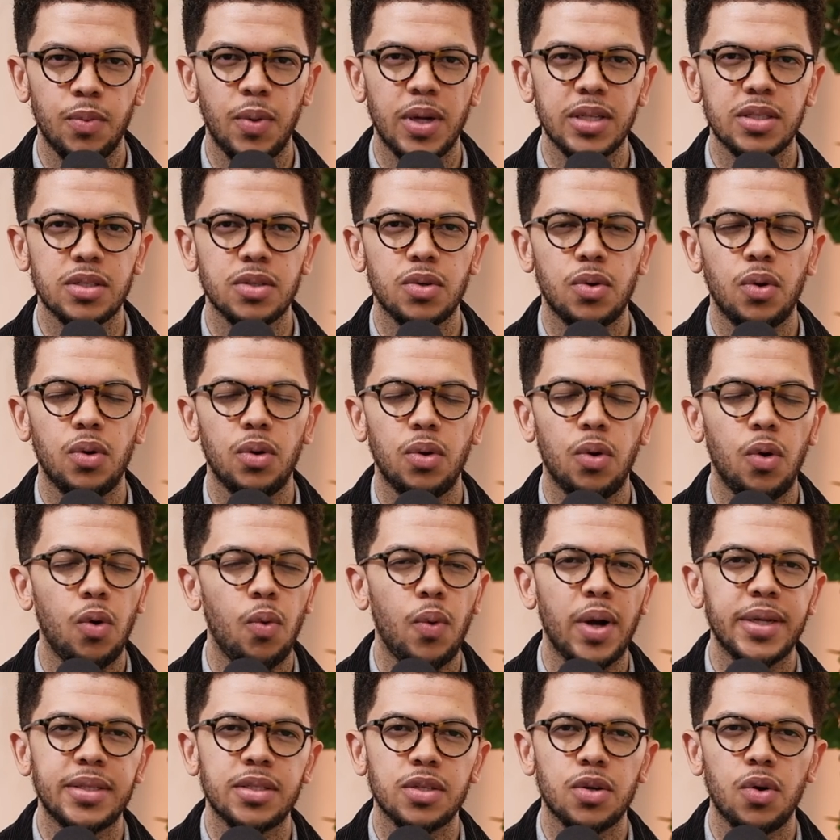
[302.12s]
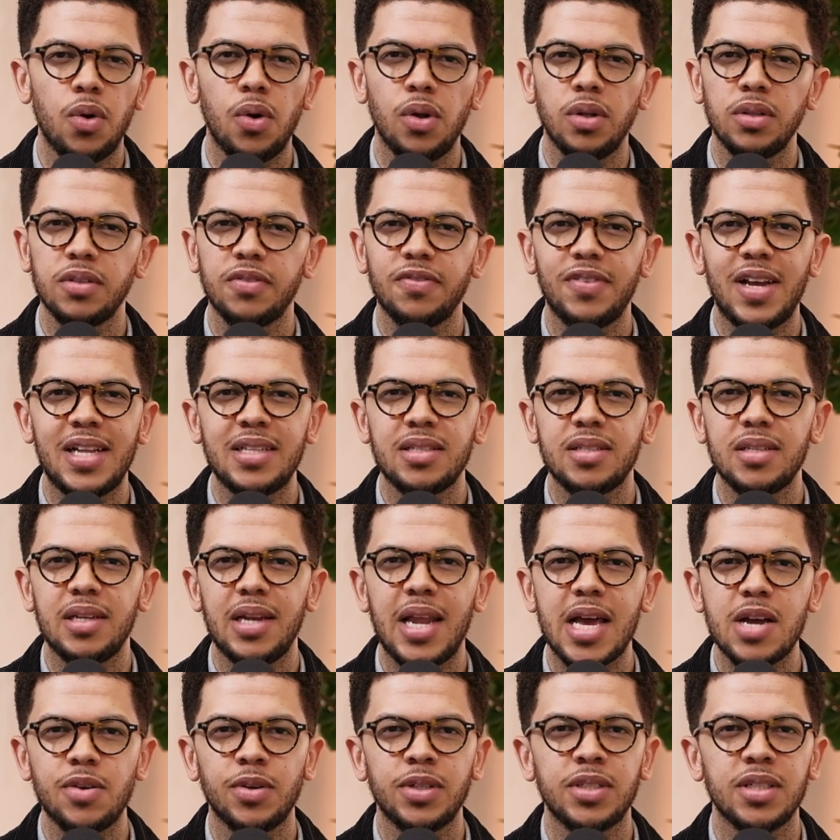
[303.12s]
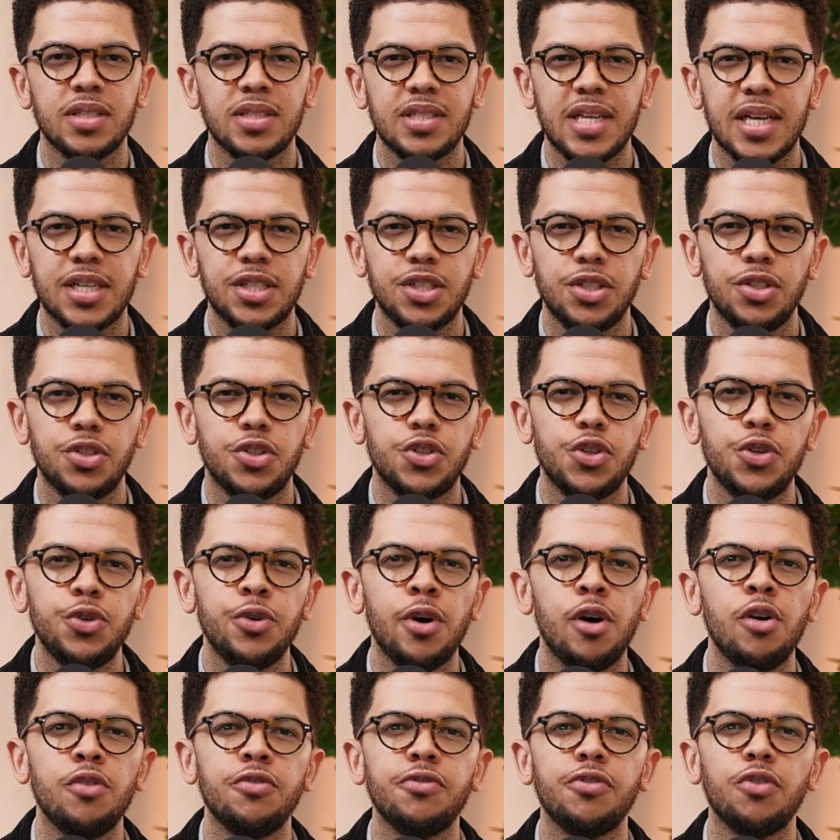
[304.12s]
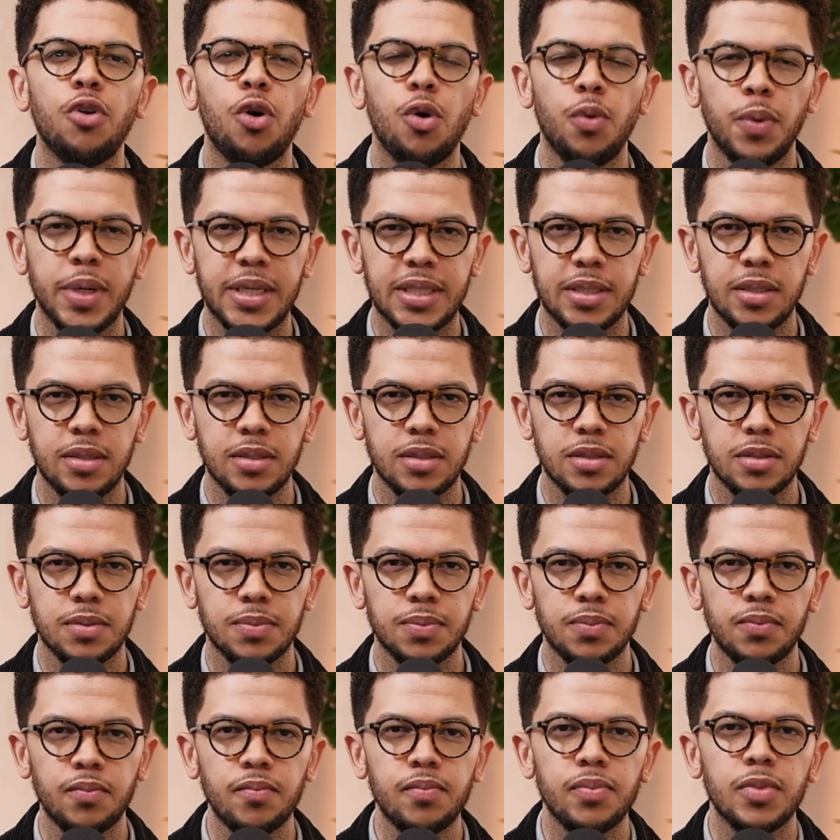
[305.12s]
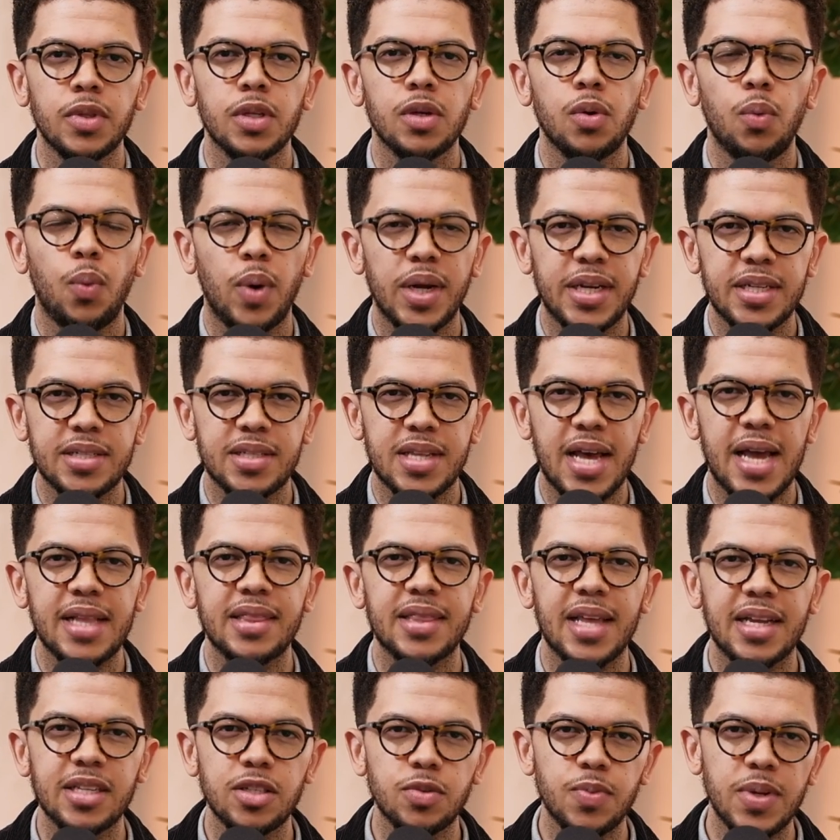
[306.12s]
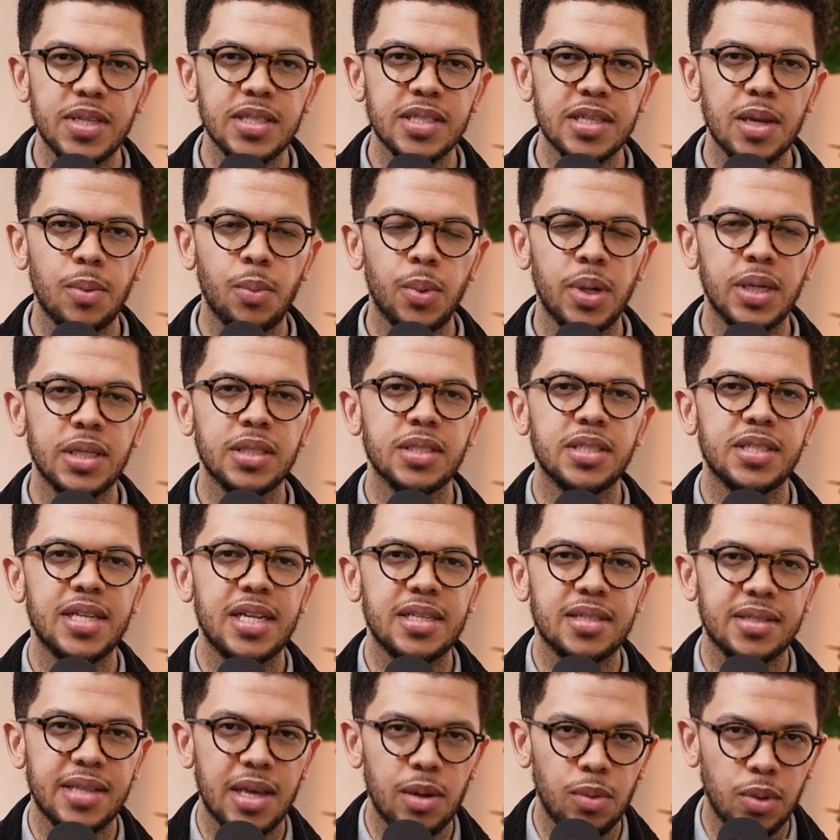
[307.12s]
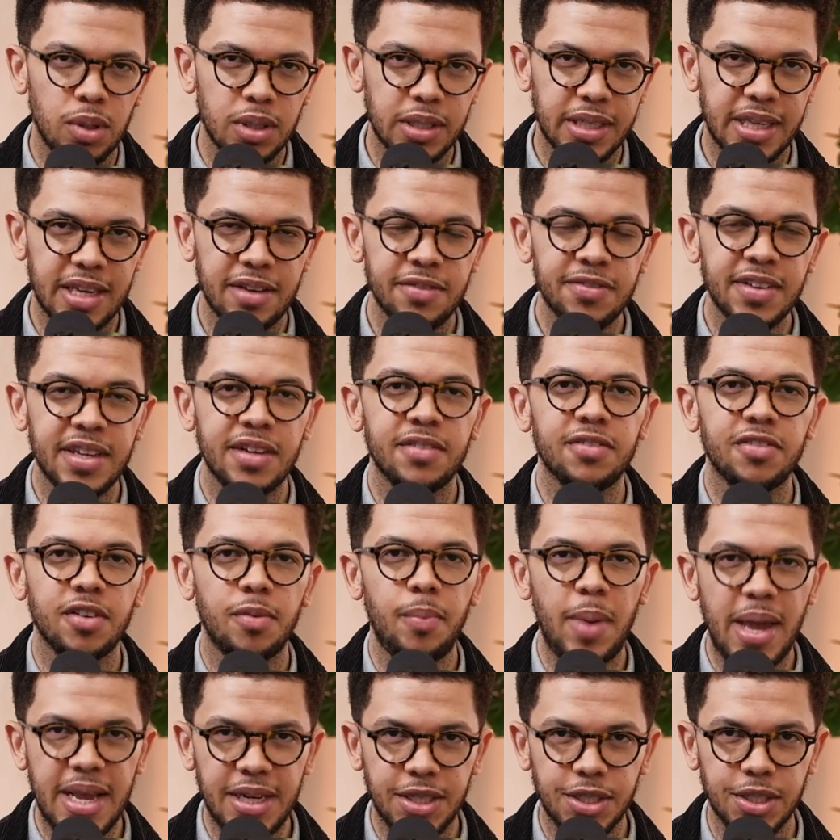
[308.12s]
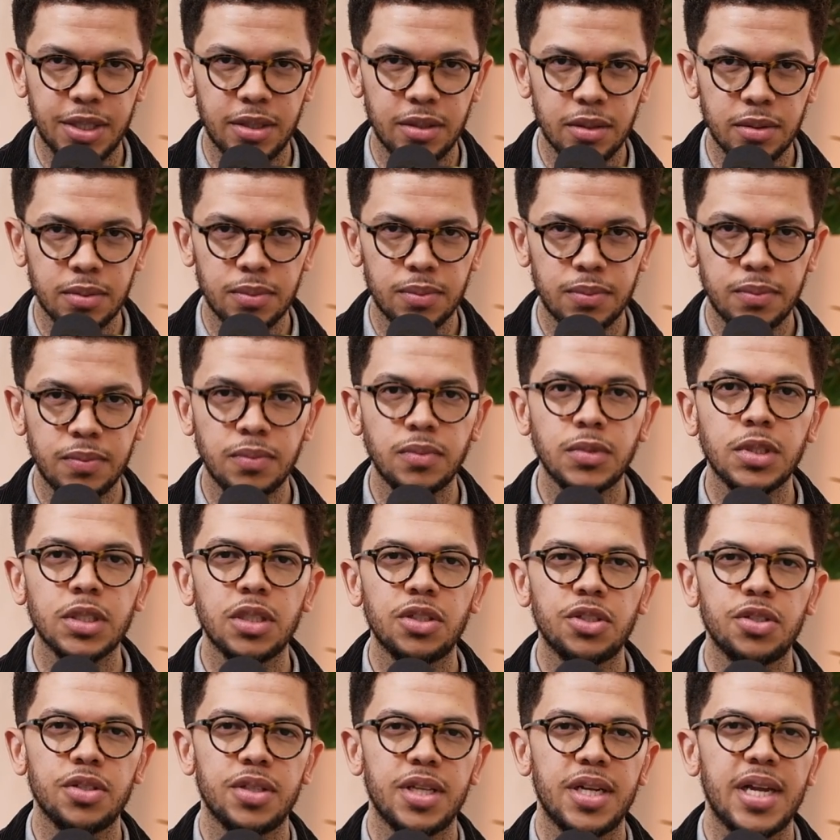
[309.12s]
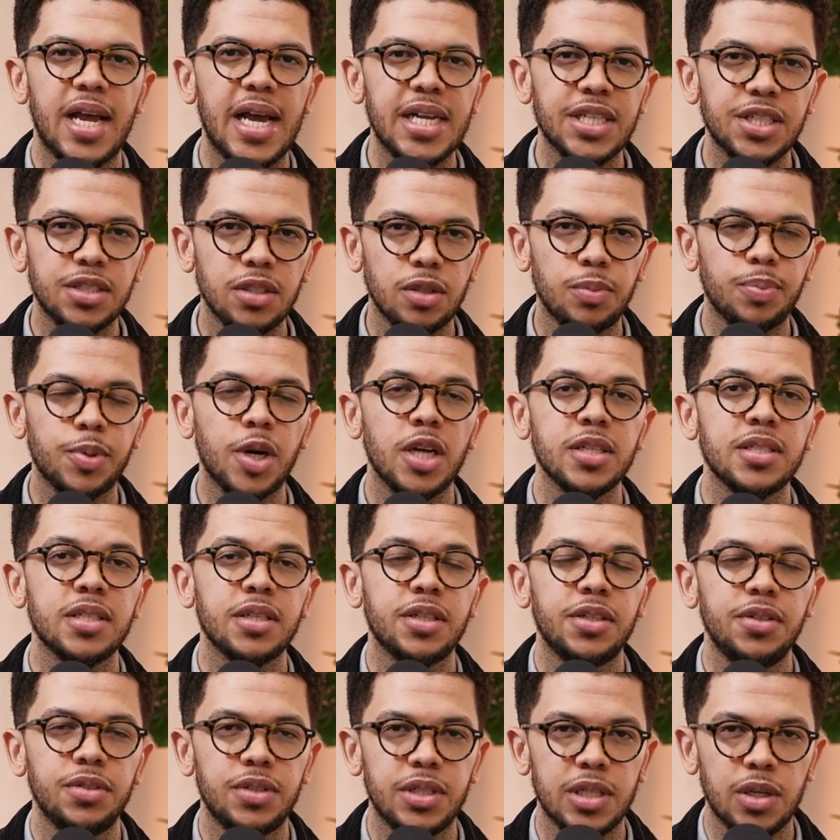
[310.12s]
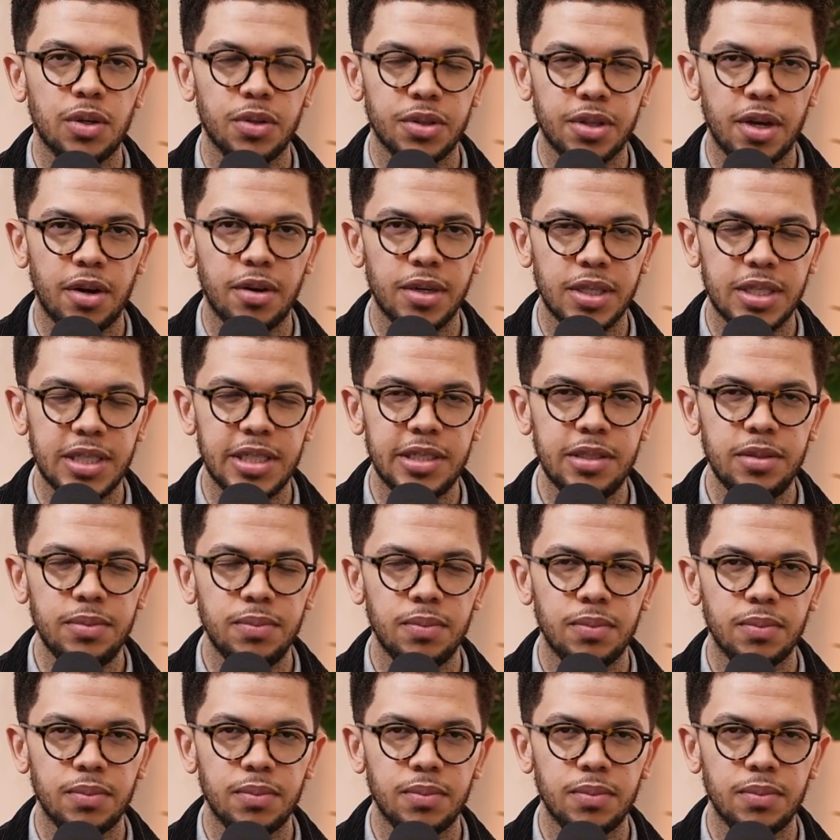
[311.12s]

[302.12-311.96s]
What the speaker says: what's called fancy language a Section 204 witness. What is that? That's when someone says they will give information to the National Prosecuting Authority